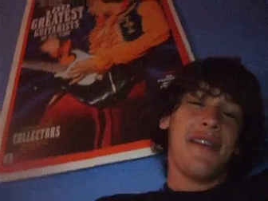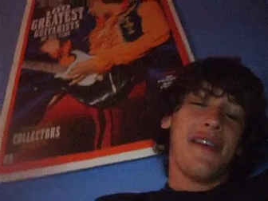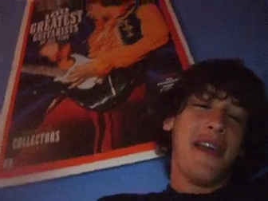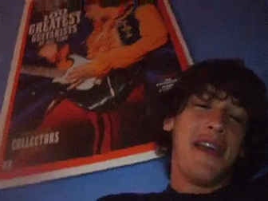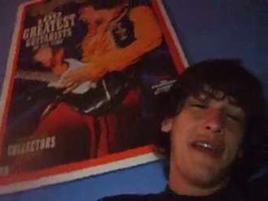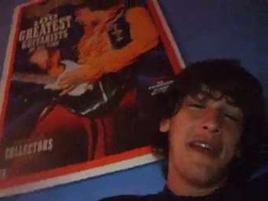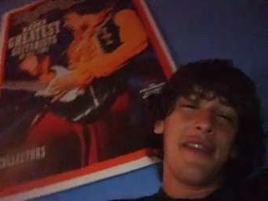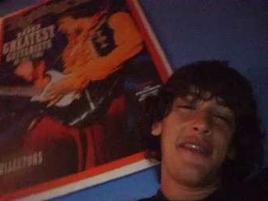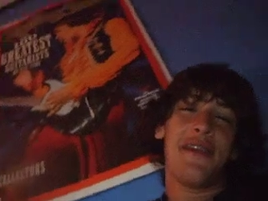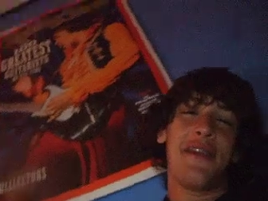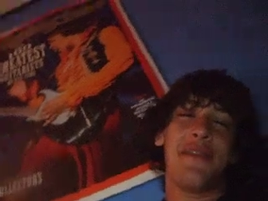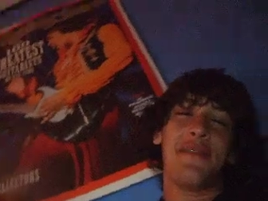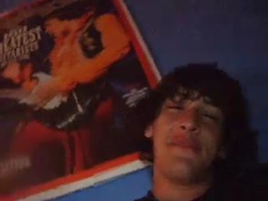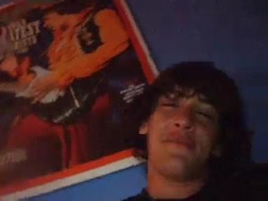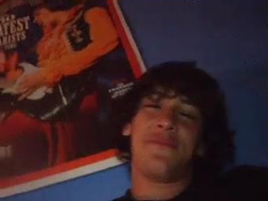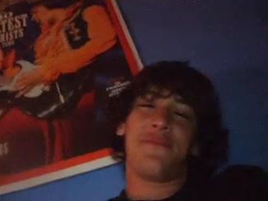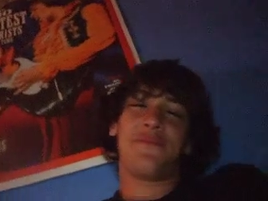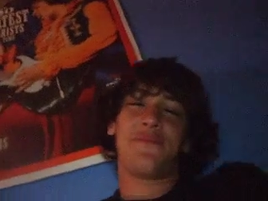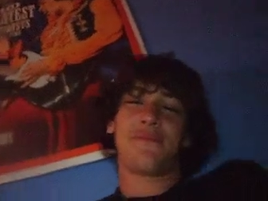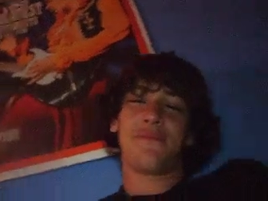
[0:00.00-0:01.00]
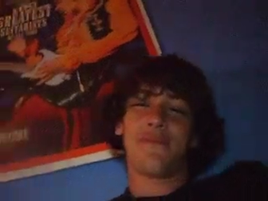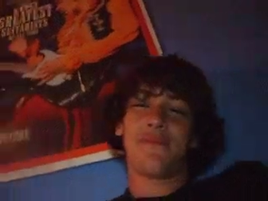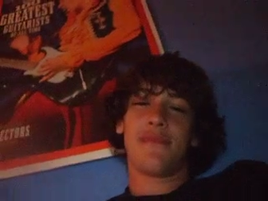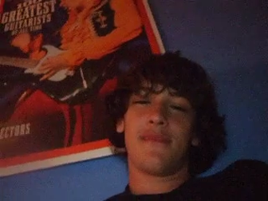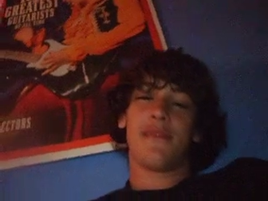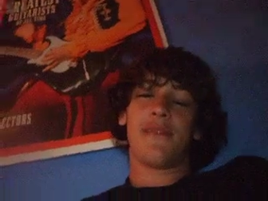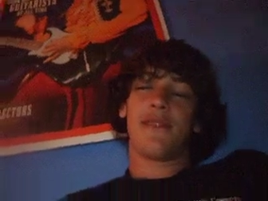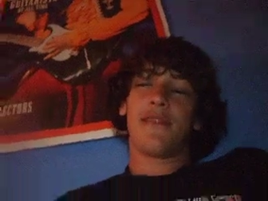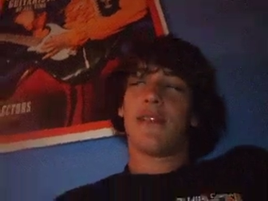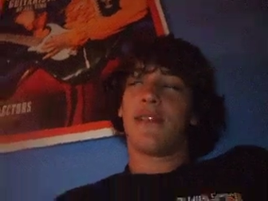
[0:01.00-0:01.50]
And um,
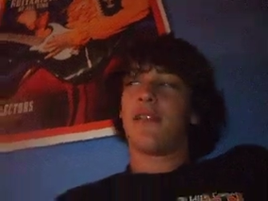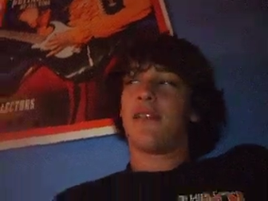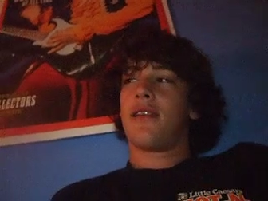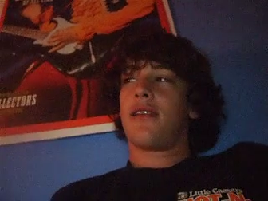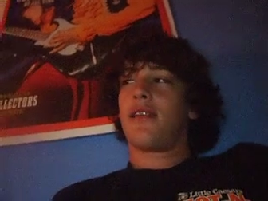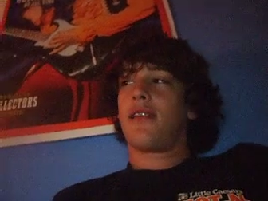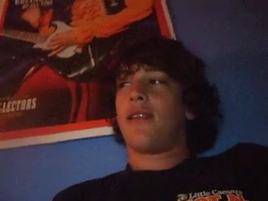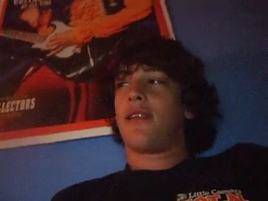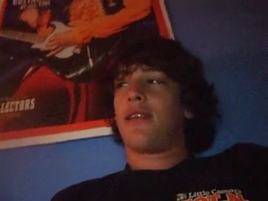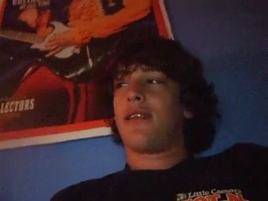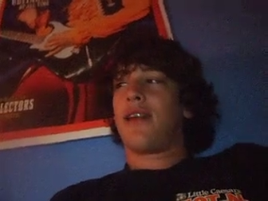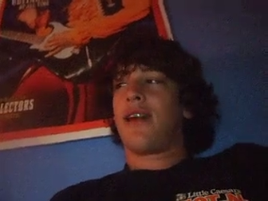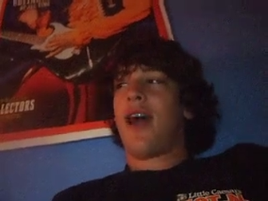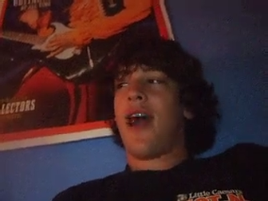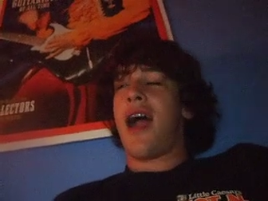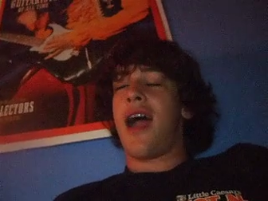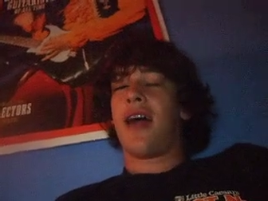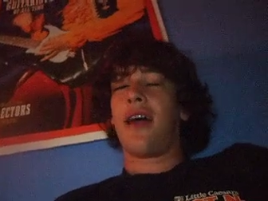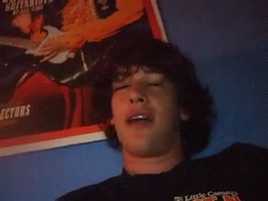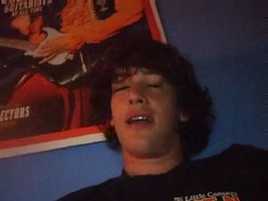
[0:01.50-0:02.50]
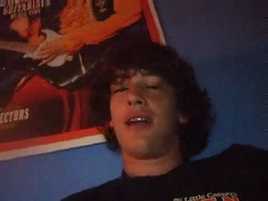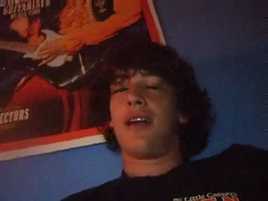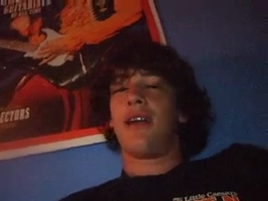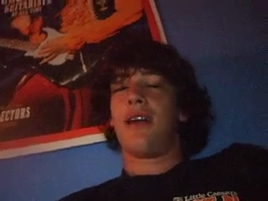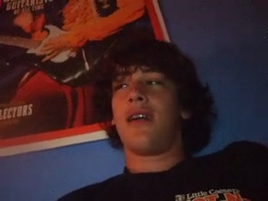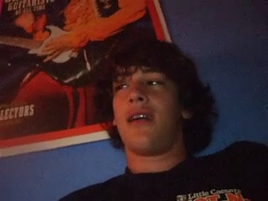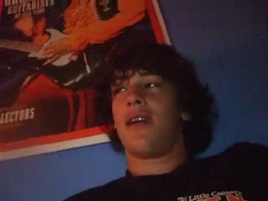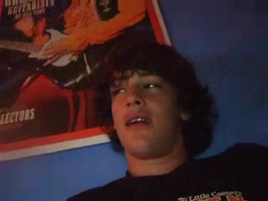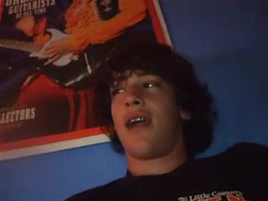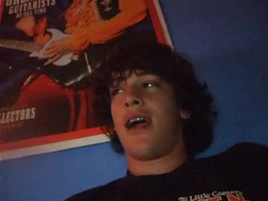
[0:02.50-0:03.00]
I
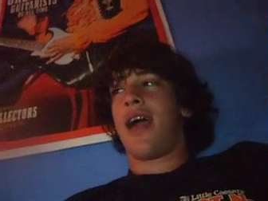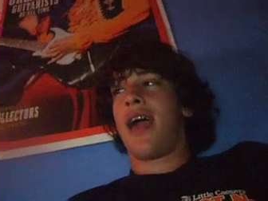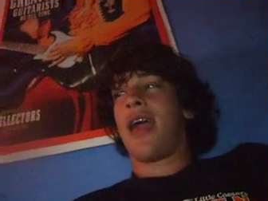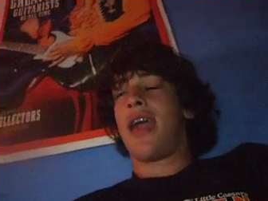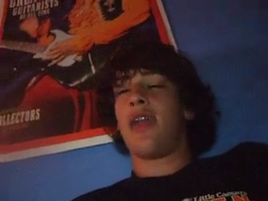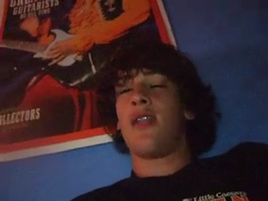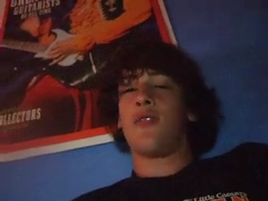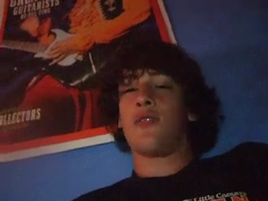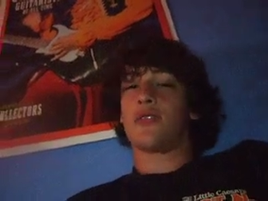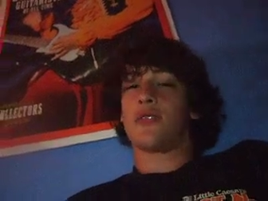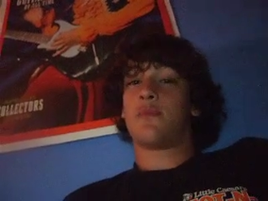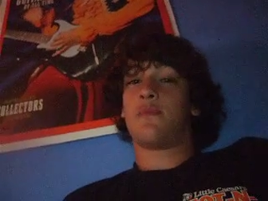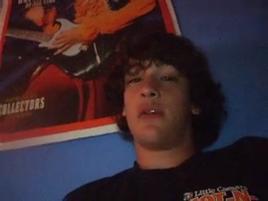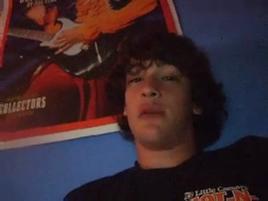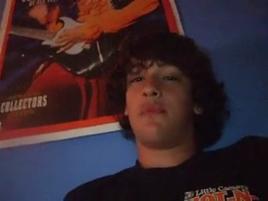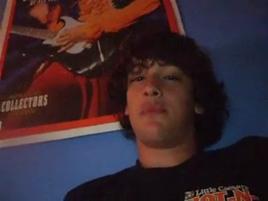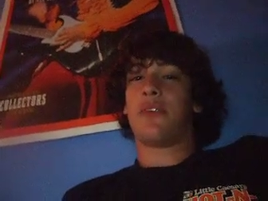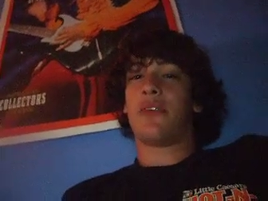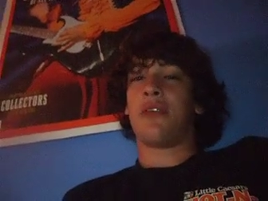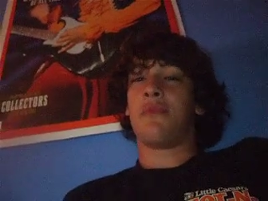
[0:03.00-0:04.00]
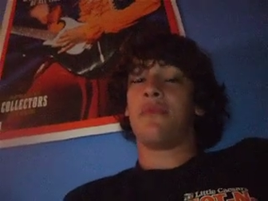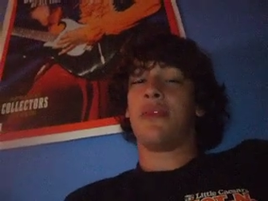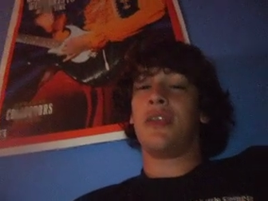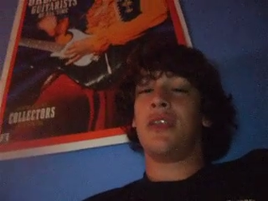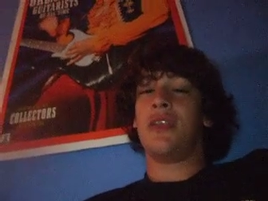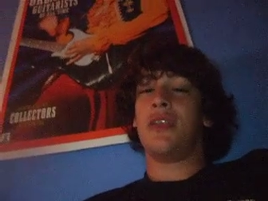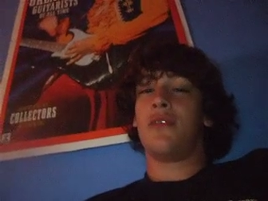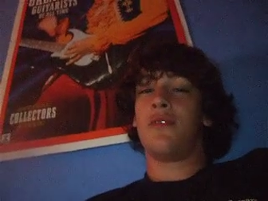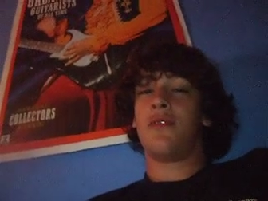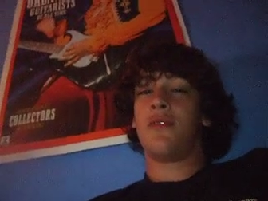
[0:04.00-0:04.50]
I hate all those people that are mean
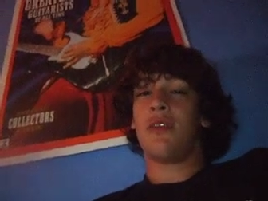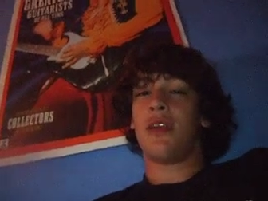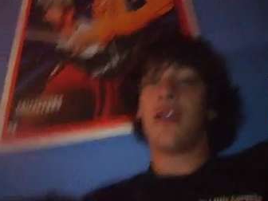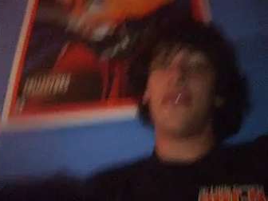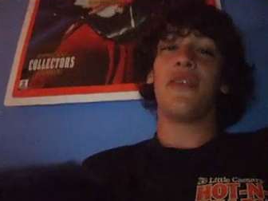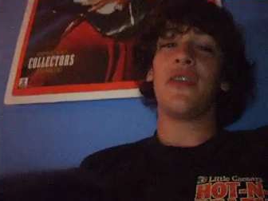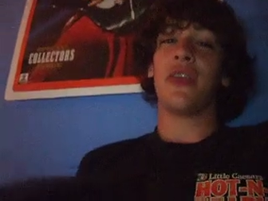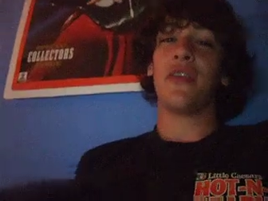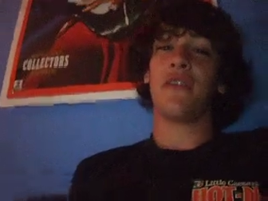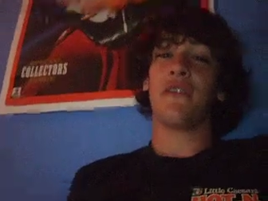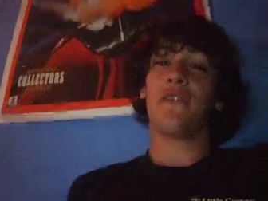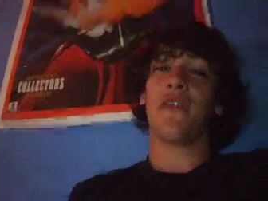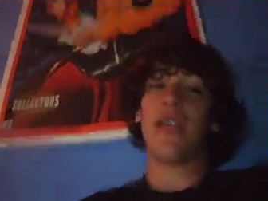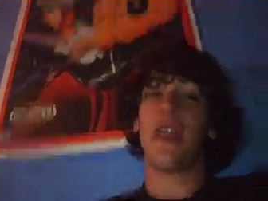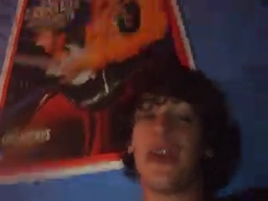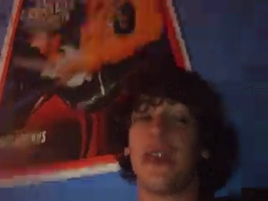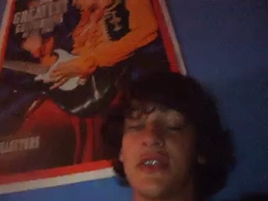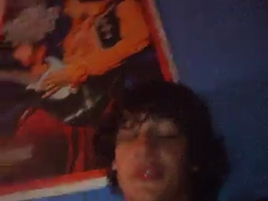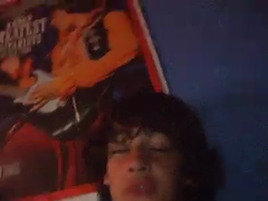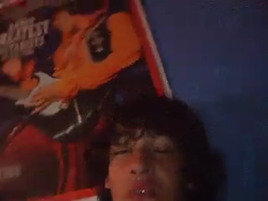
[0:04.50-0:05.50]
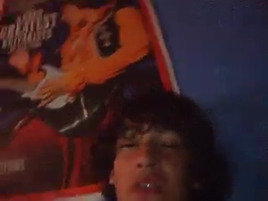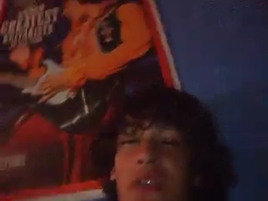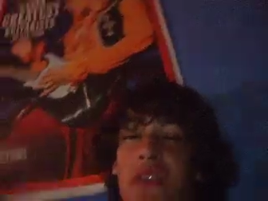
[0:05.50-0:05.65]
to you and think you're fake because we